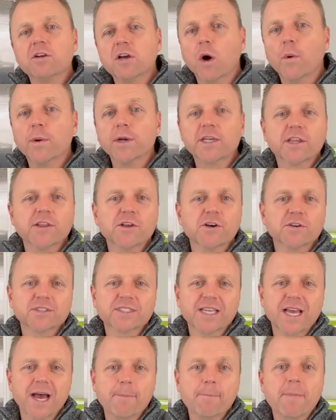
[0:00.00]
going to
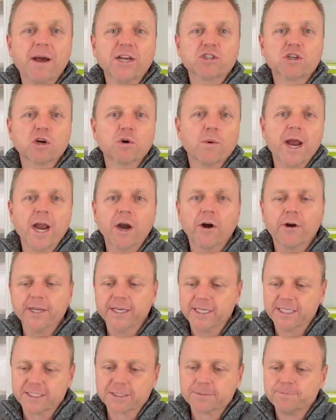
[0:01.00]
those metro
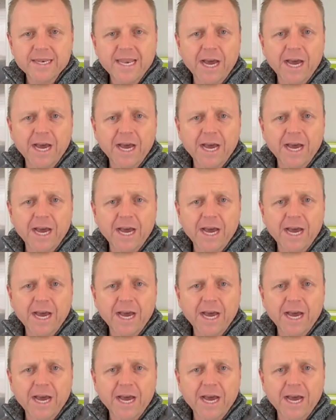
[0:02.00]
areas.